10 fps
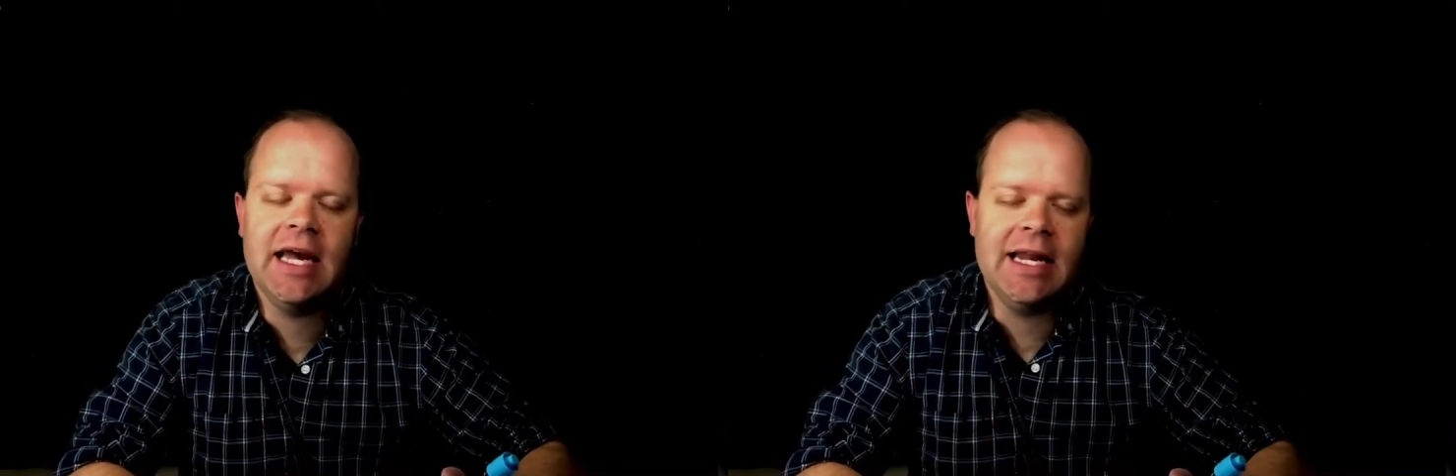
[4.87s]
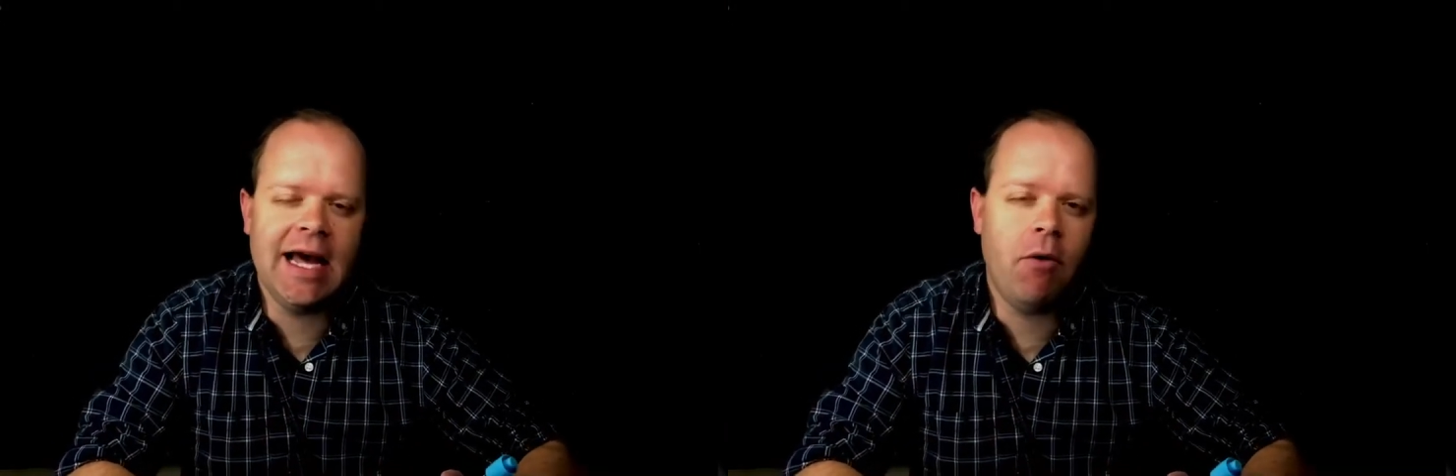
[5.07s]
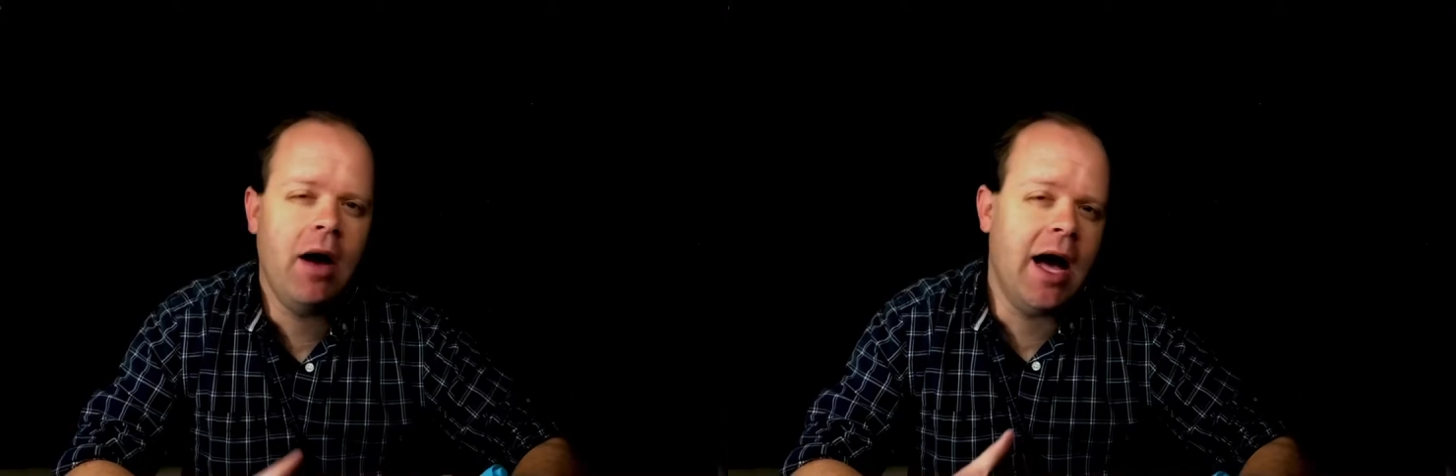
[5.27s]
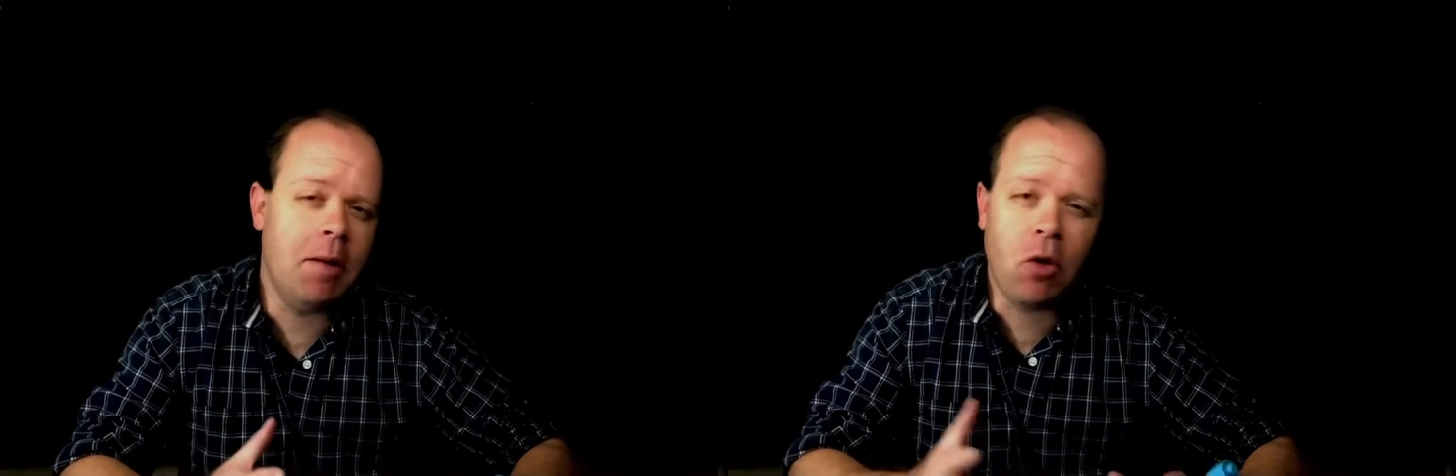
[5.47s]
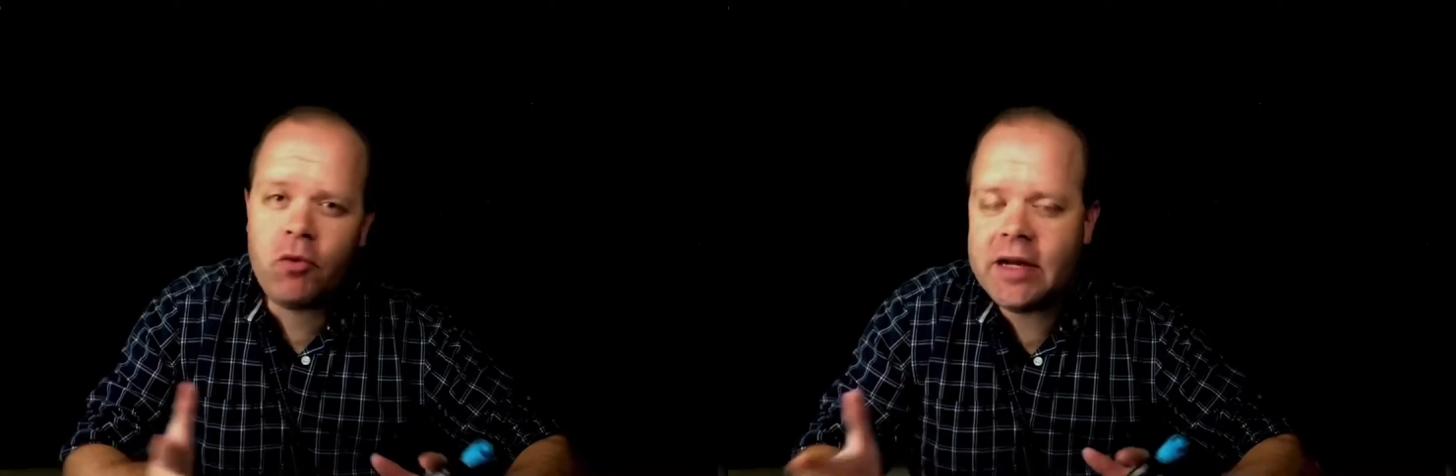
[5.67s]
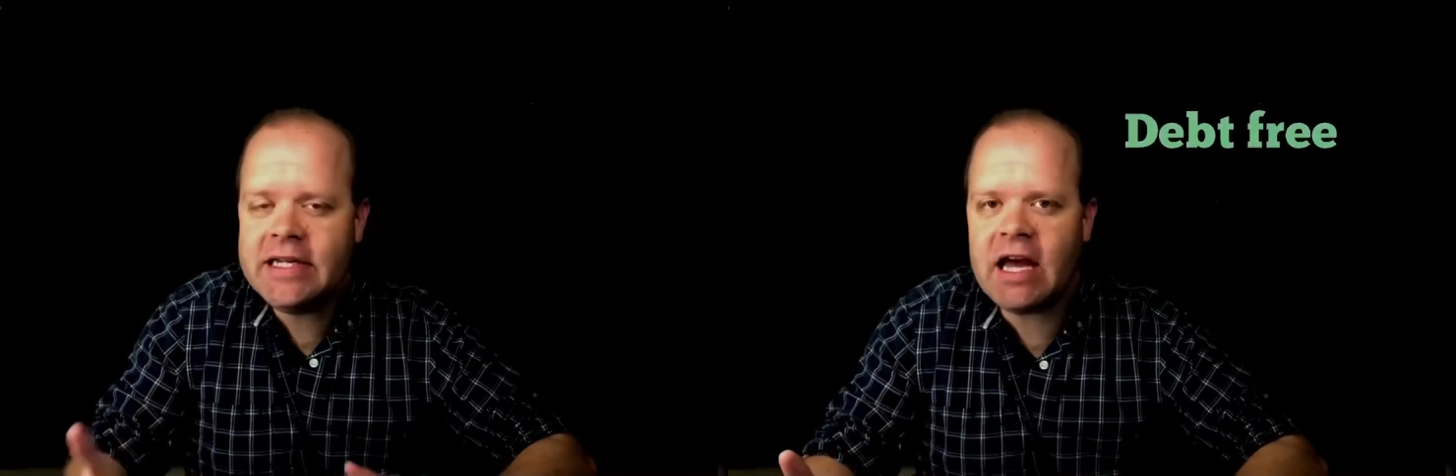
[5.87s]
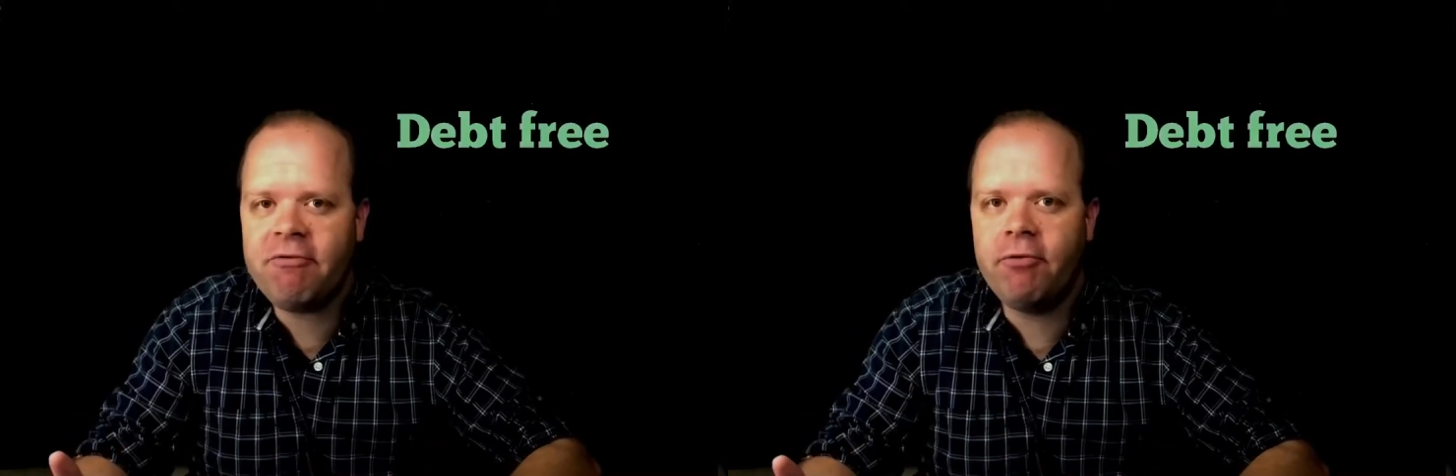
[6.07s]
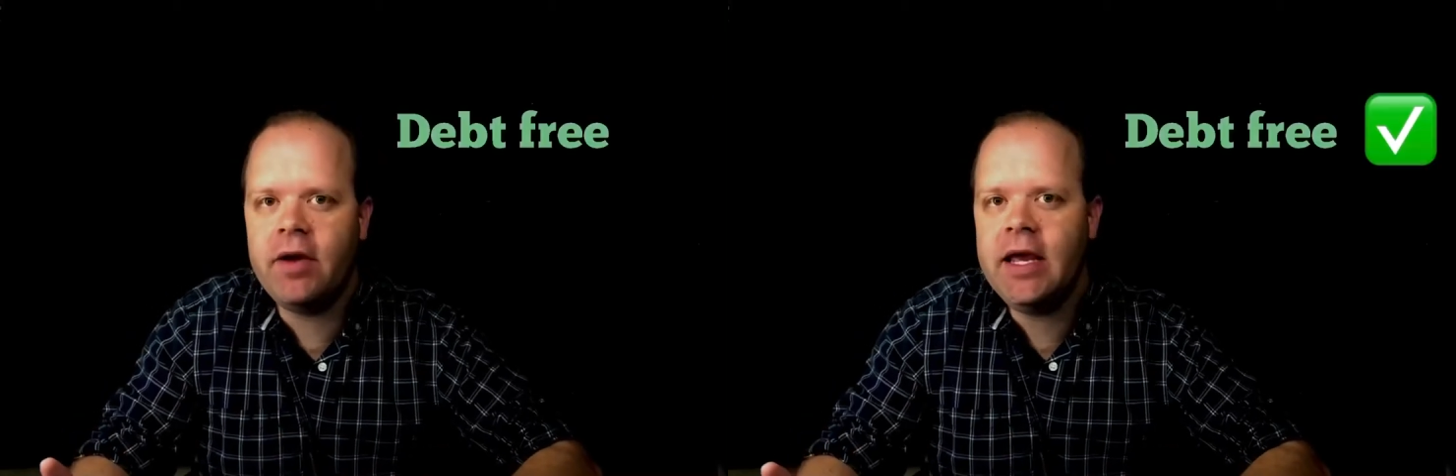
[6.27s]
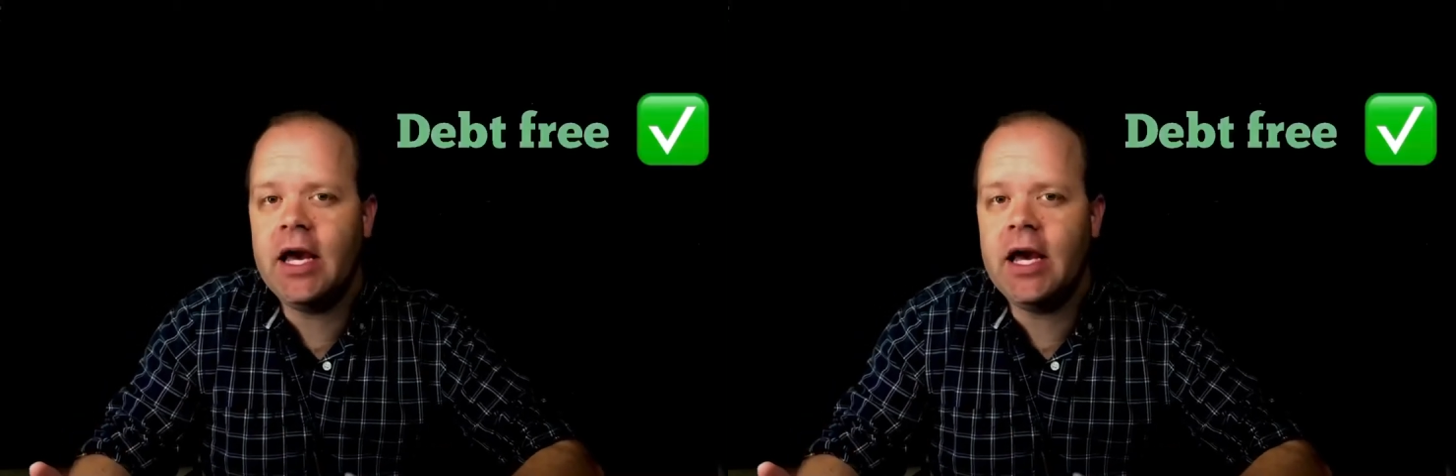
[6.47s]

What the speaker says: Now, I'm already debt-free